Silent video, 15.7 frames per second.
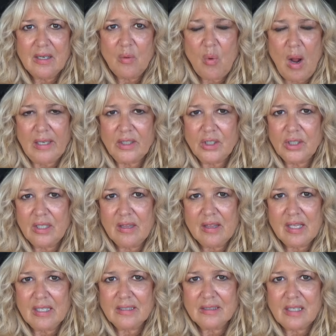Watching
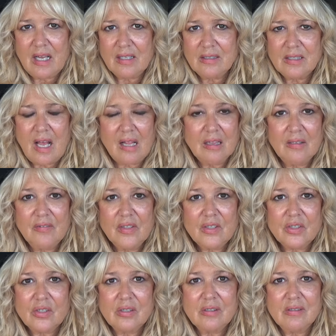things on
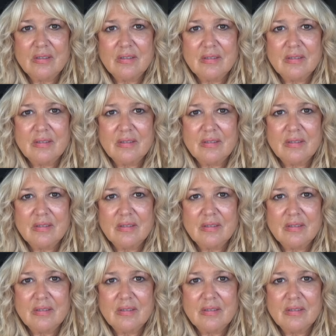television,